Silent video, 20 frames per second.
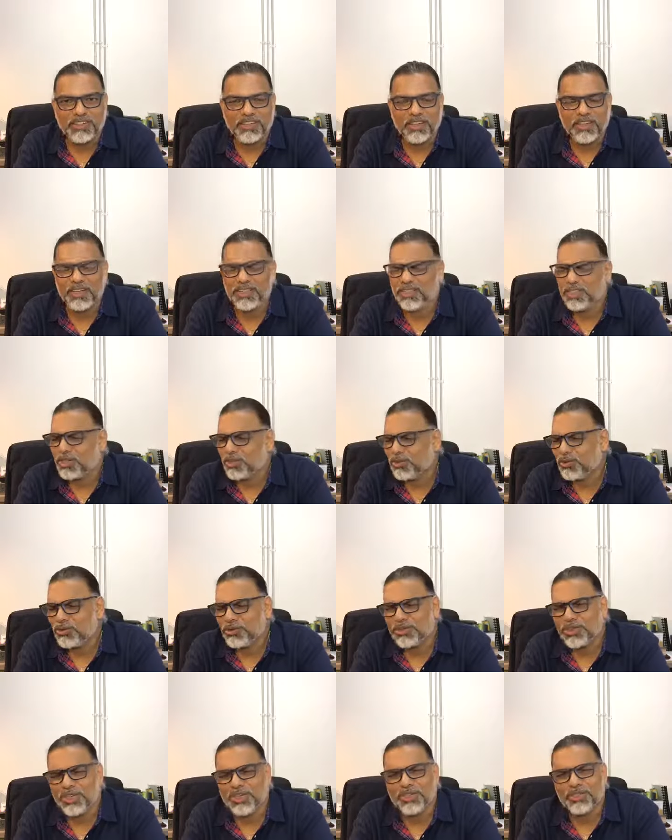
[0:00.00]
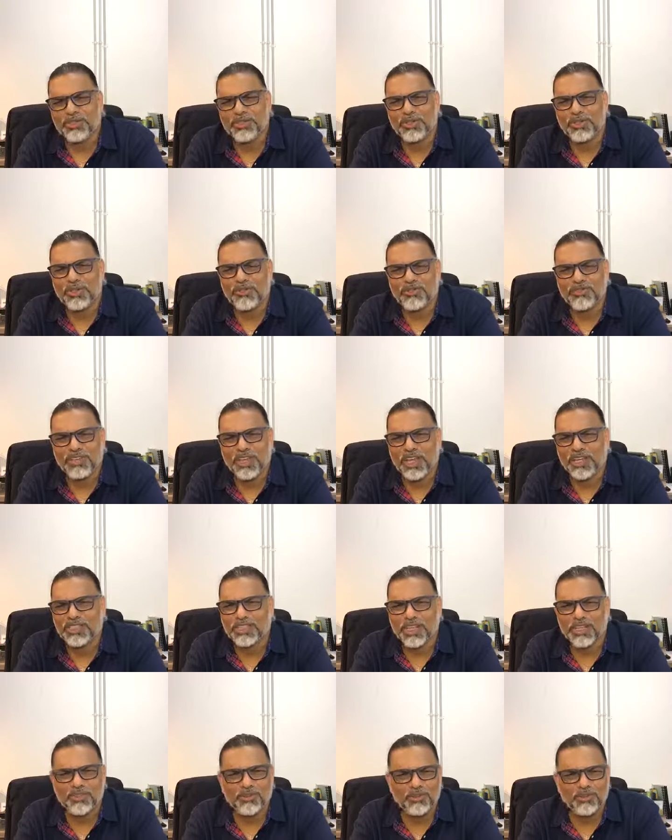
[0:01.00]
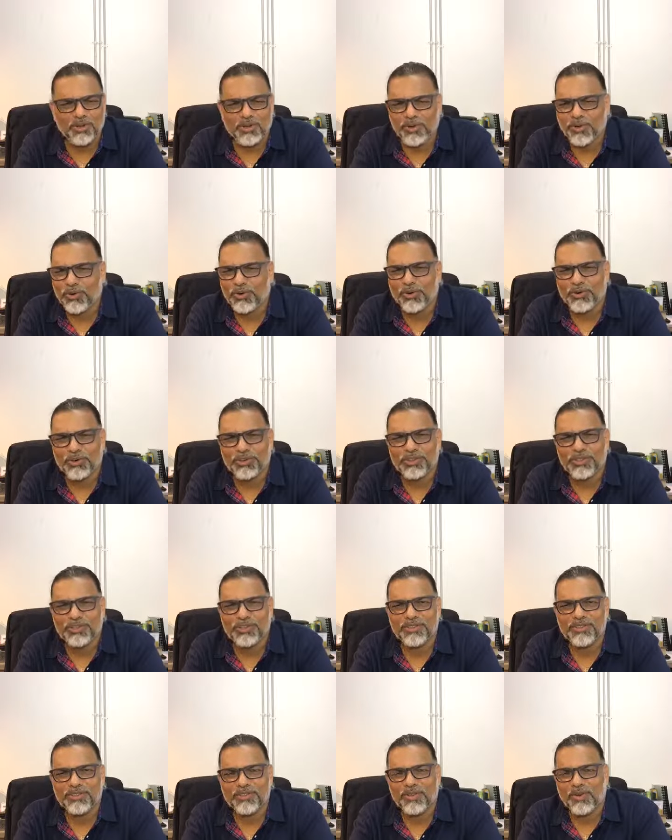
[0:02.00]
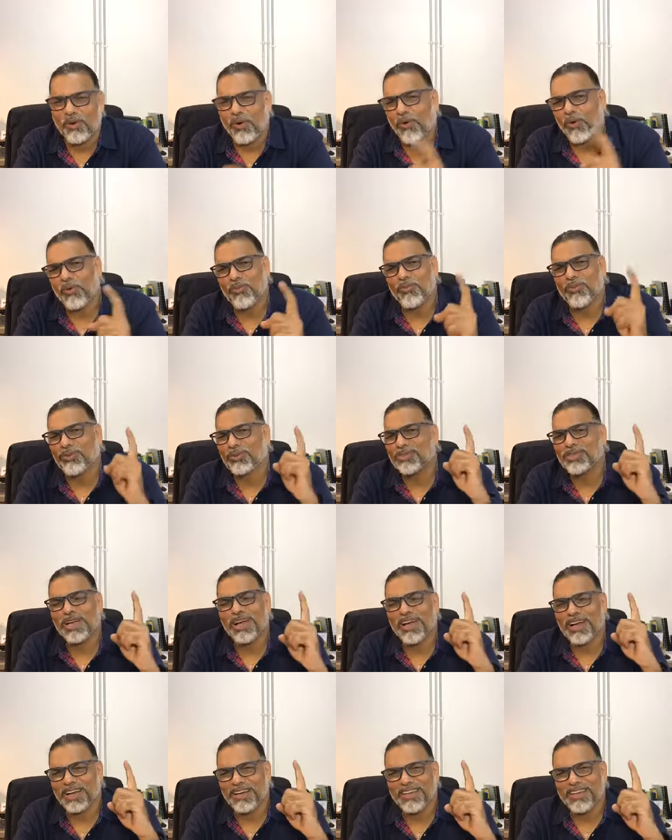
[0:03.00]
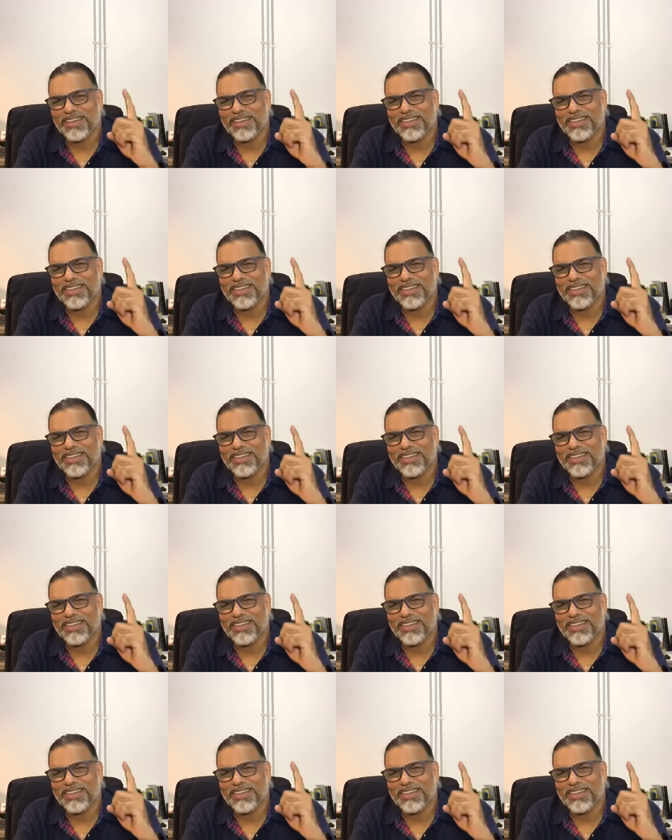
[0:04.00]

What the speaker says: It is a good thing to give thanks unto the Lord, O Most High.